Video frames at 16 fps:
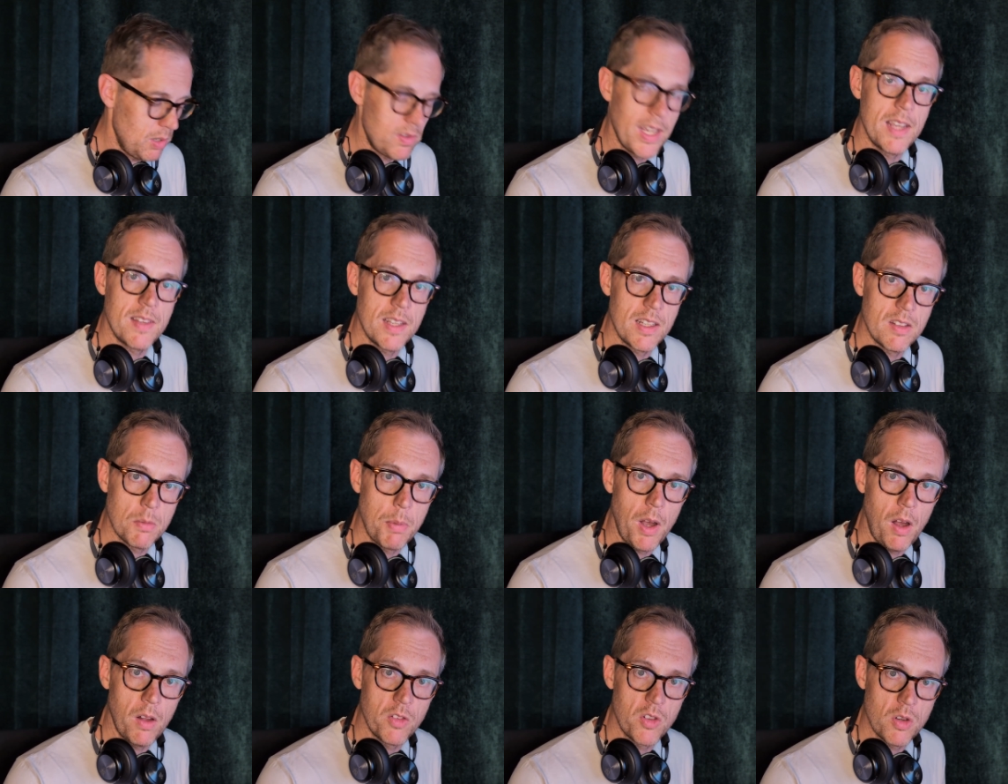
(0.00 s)
take things
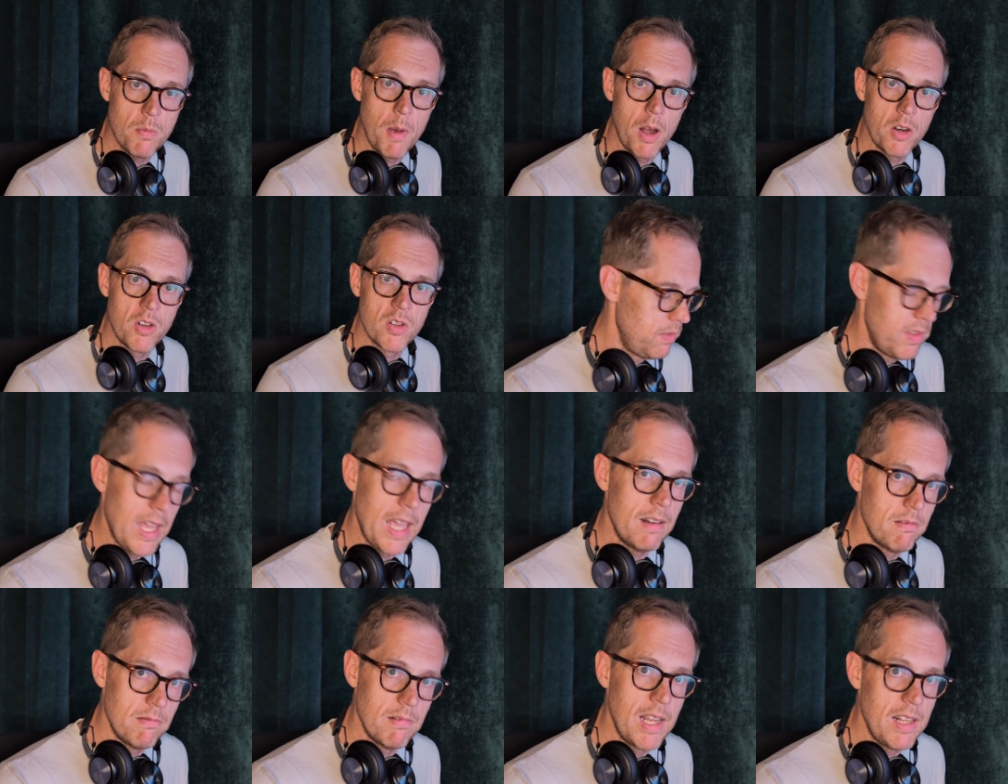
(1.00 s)
apart too much,
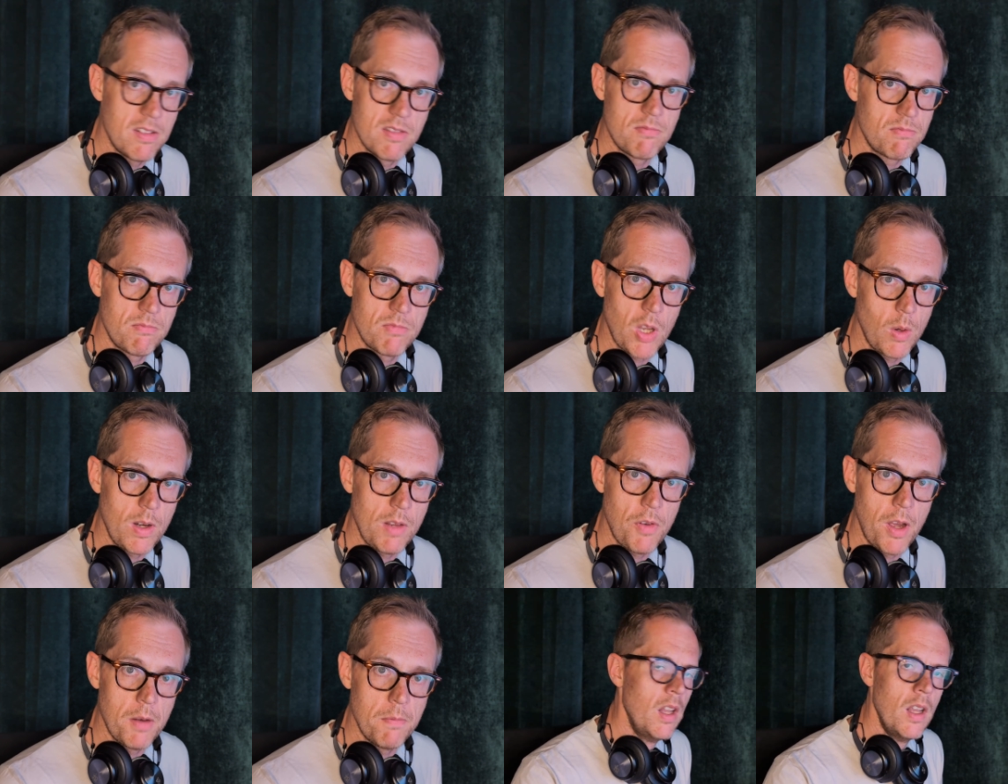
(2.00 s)
then it's totally
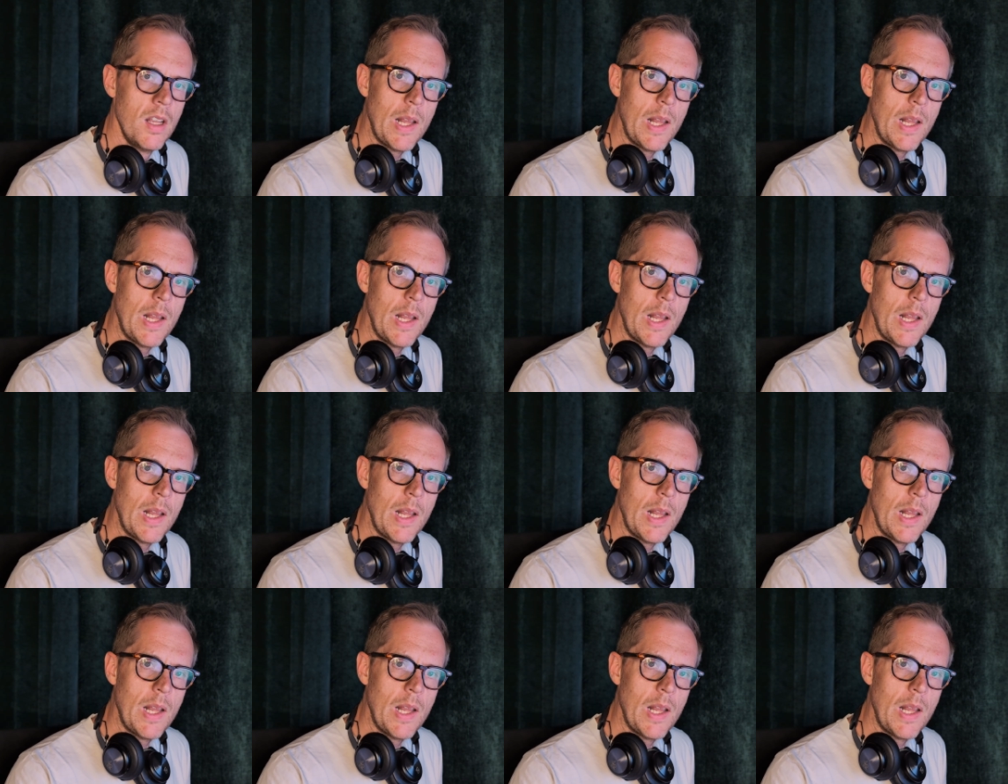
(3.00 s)
fine.